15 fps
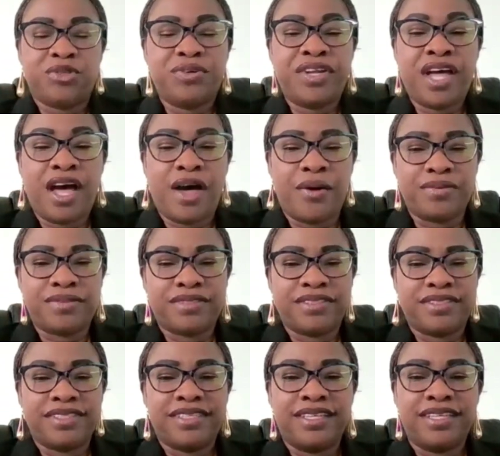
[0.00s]
So now
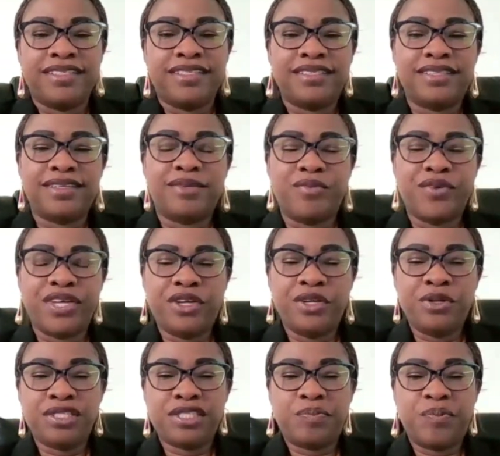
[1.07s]
we're
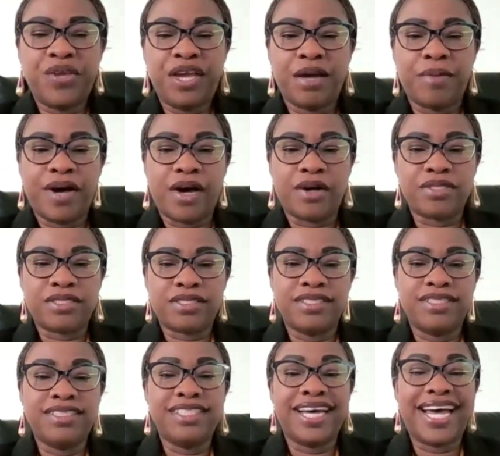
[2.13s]
going to speak about
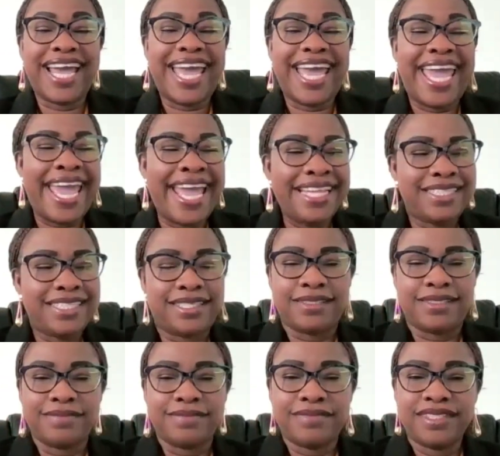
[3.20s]
the 8
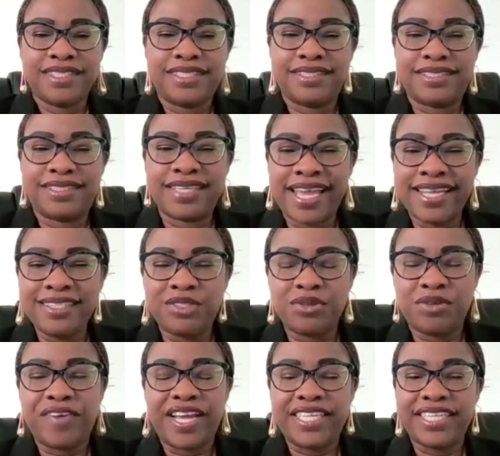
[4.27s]
signs
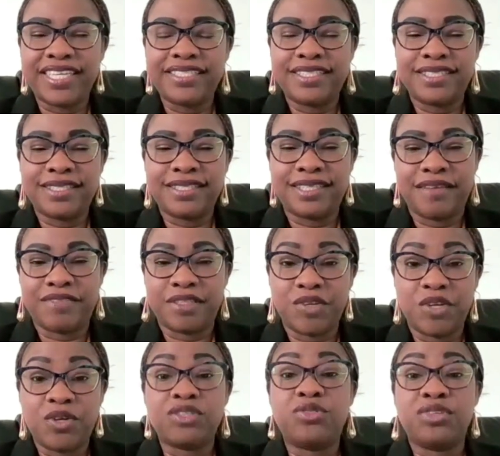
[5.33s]
of identity theft,
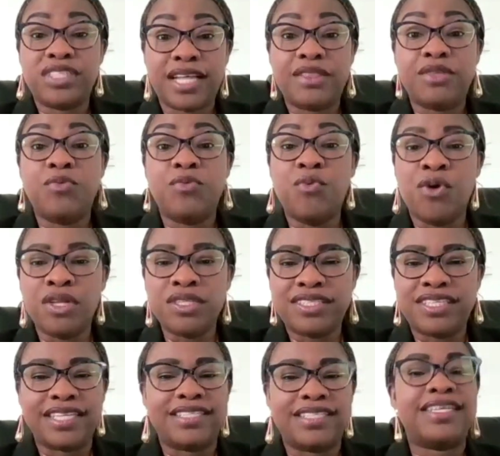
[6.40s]
because those are the
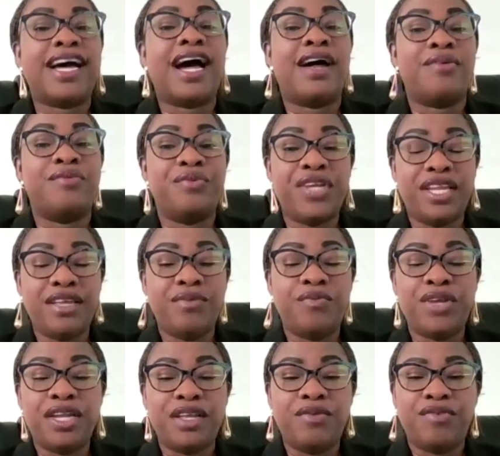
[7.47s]
ones that are really,
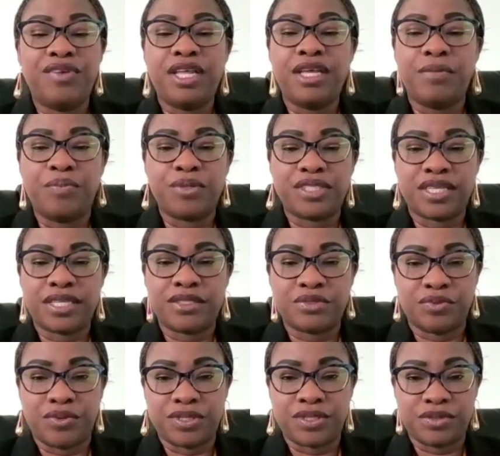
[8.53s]
really, really important
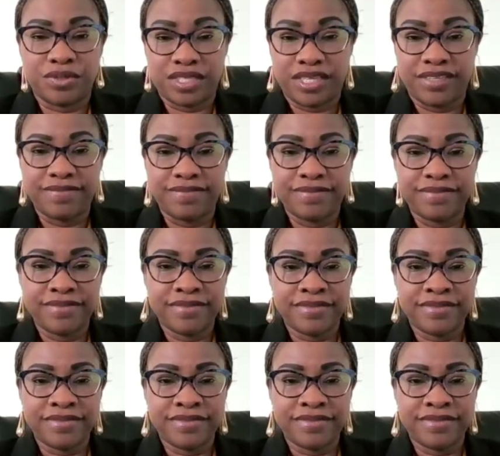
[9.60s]
to us today,